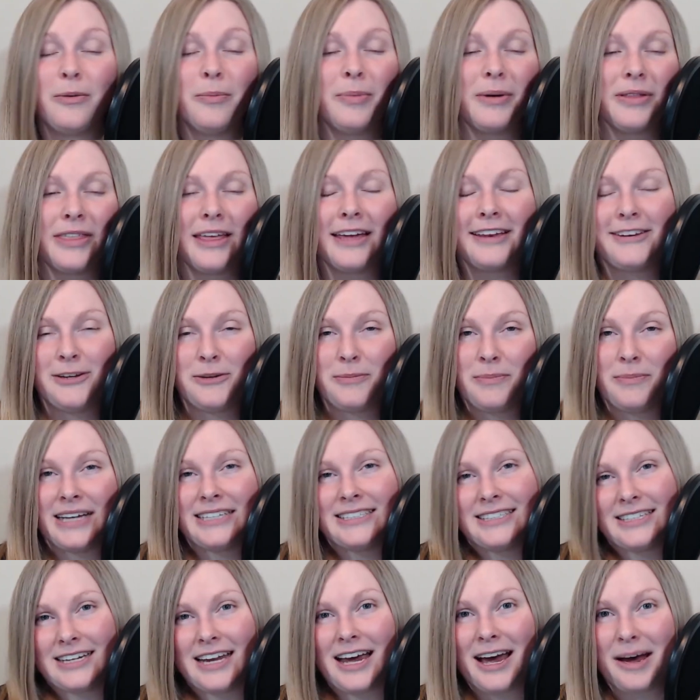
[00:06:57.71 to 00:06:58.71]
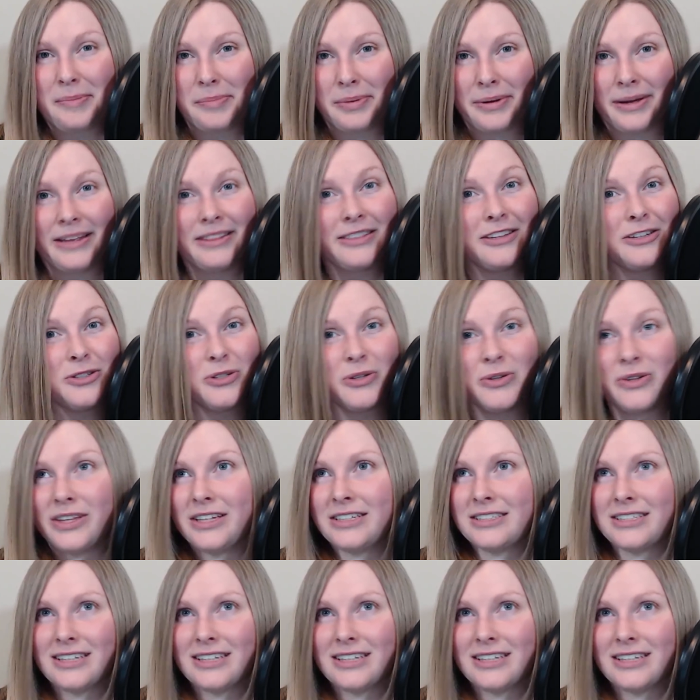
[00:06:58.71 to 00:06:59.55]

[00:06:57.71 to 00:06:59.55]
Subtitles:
but then you mess it up. And the truth is,